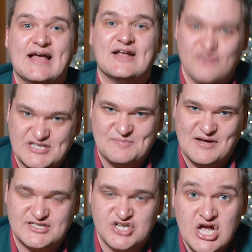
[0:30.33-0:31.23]

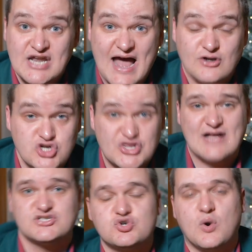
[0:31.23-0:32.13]
Christmas. Now,
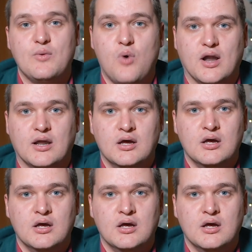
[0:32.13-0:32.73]
2021.